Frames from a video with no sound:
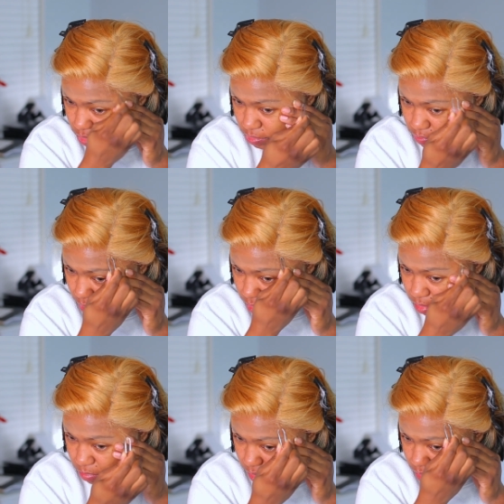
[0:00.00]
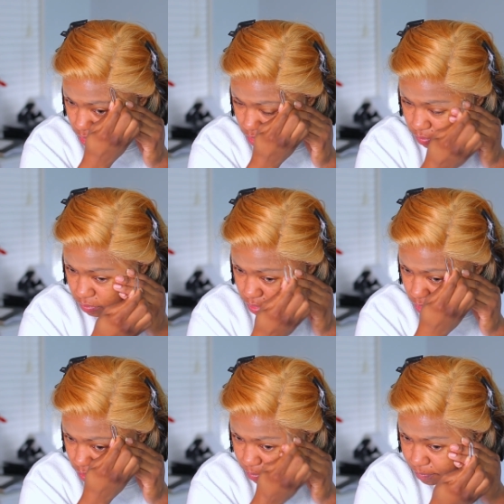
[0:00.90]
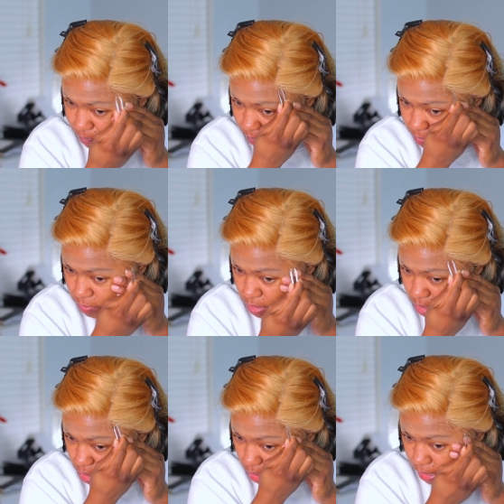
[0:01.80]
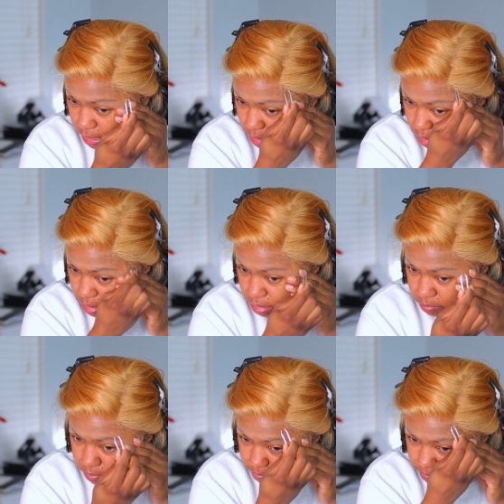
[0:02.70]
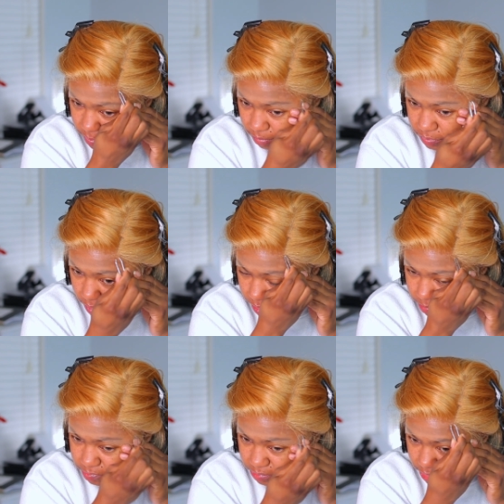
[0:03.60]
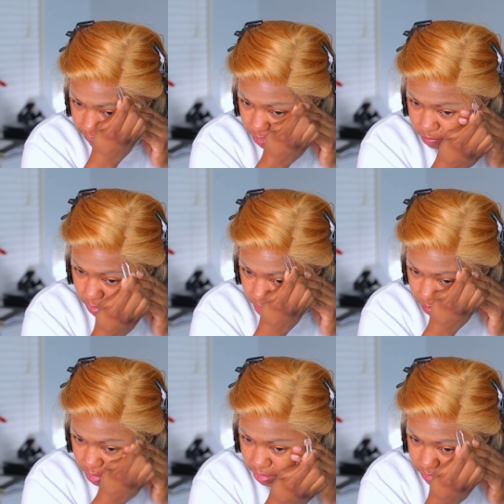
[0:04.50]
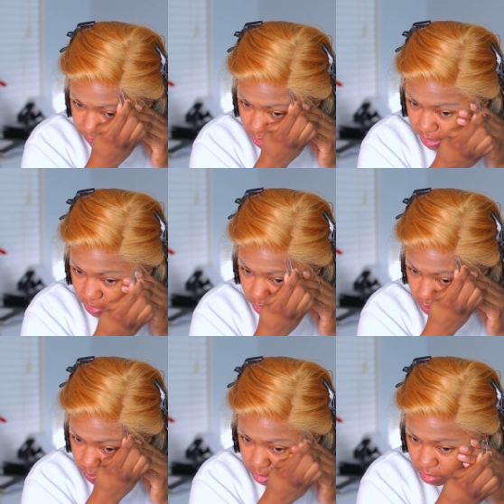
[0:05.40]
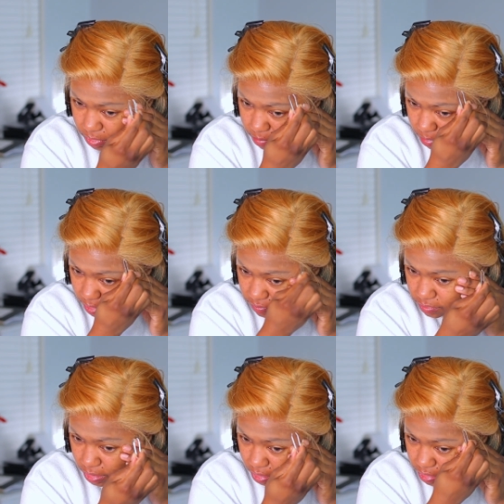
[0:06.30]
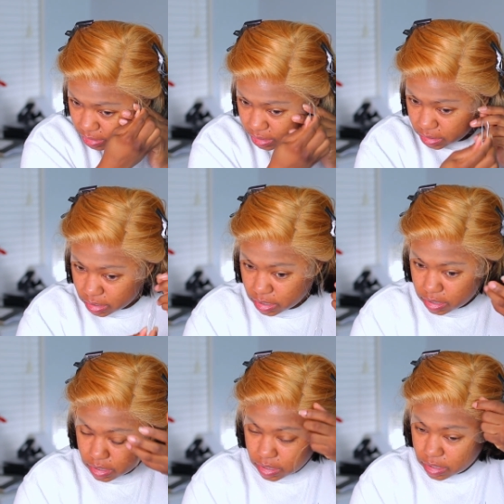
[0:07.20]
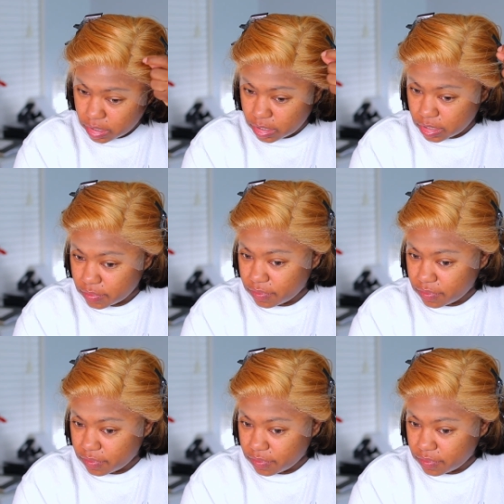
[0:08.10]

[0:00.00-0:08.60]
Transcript: because I am not using them. And um, sometimes leaving baby hairs, if you're not using them, it makes the hairline look